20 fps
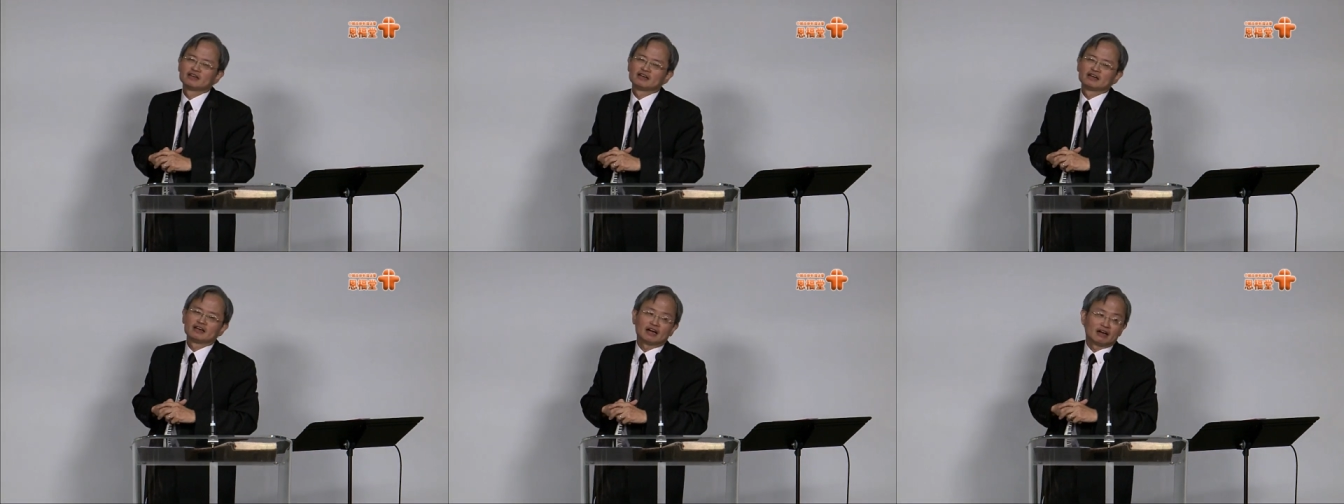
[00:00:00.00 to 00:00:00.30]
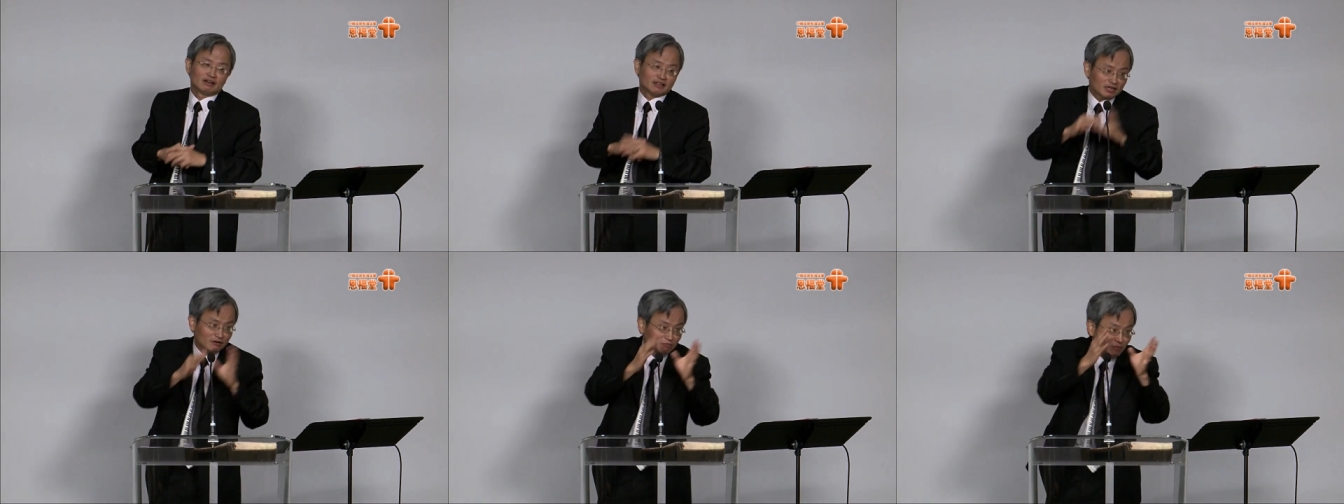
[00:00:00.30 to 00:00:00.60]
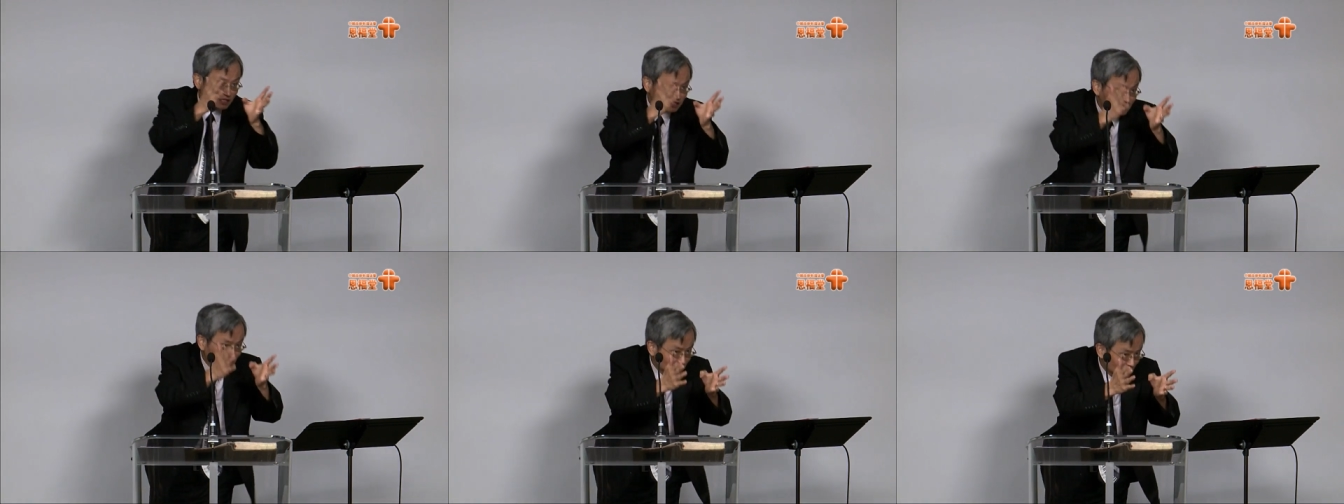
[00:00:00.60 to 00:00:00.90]
I tell my
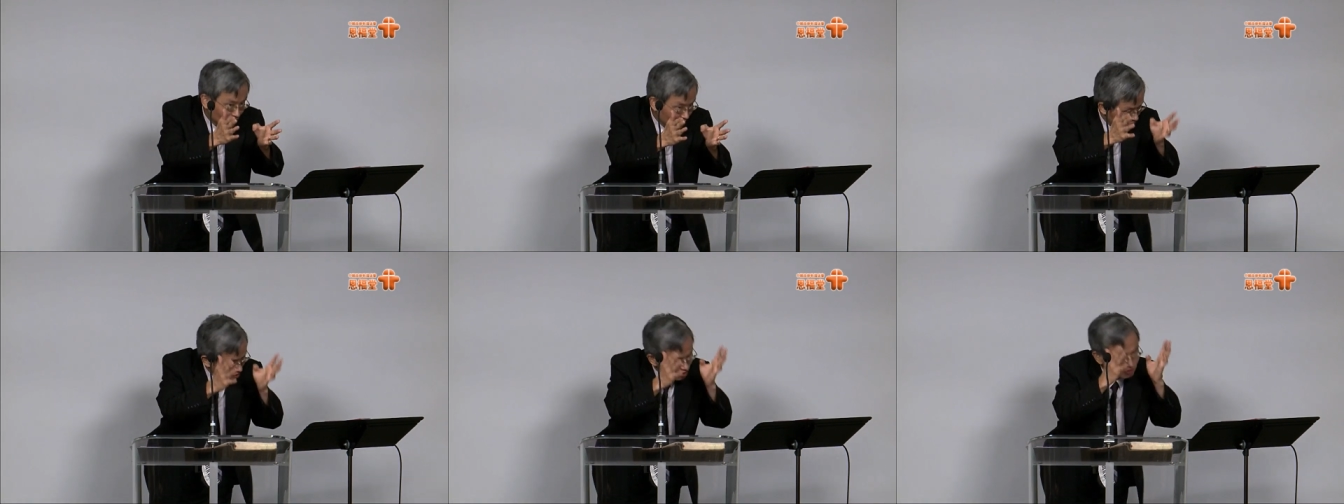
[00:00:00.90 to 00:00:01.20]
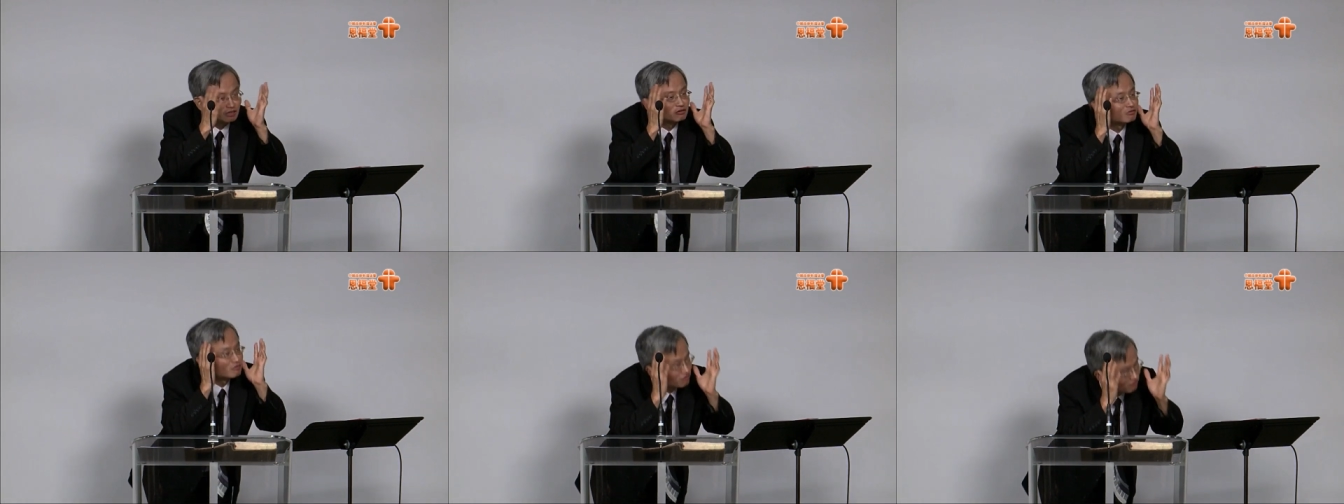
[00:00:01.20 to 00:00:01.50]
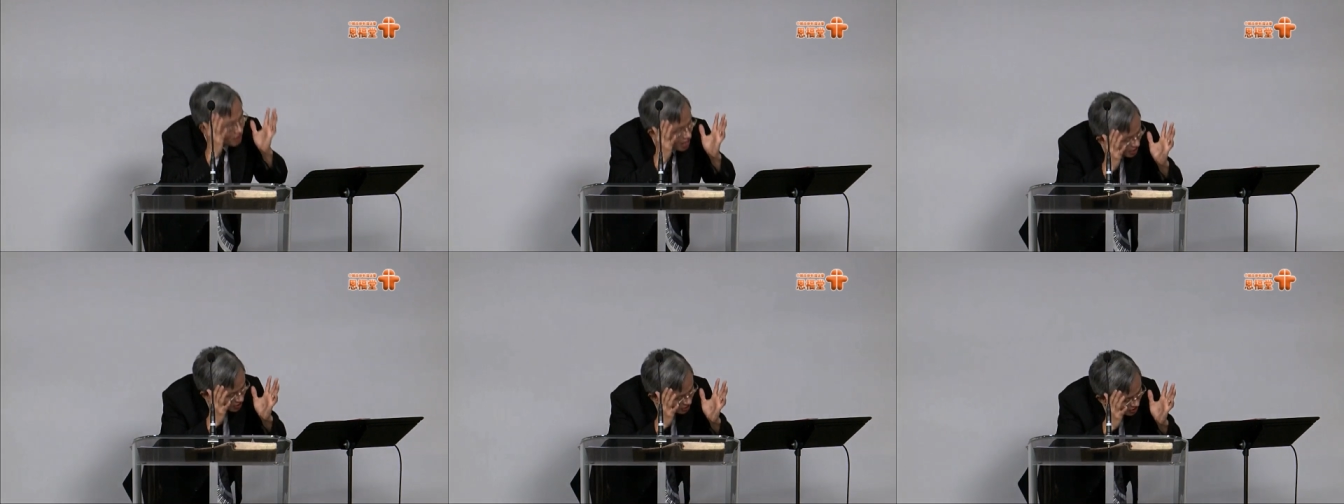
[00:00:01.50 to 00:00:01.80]
son I'm not a good
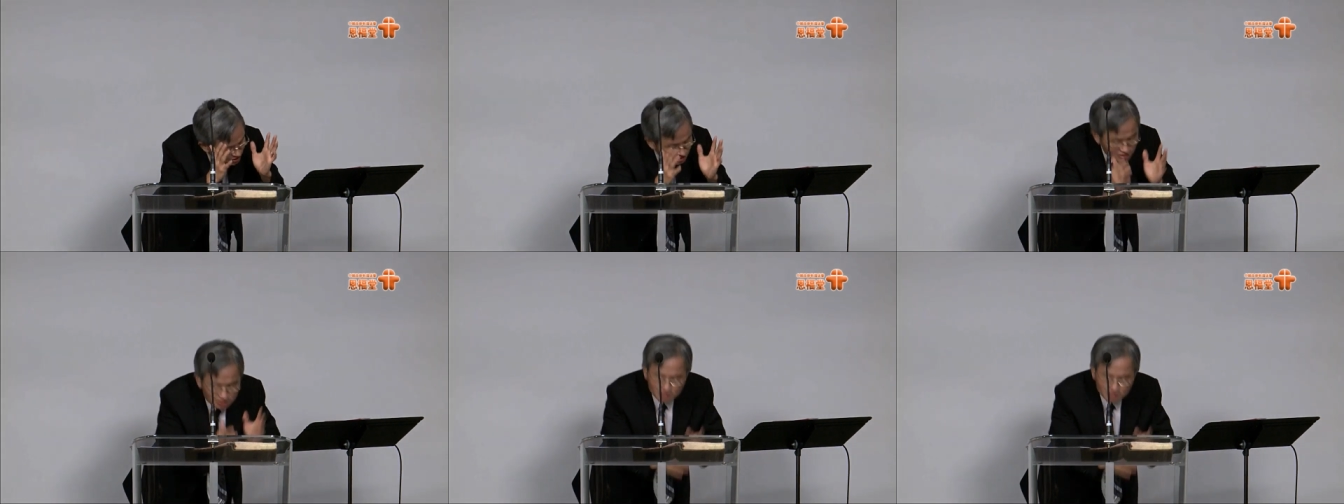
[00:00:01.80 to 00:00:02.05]
father.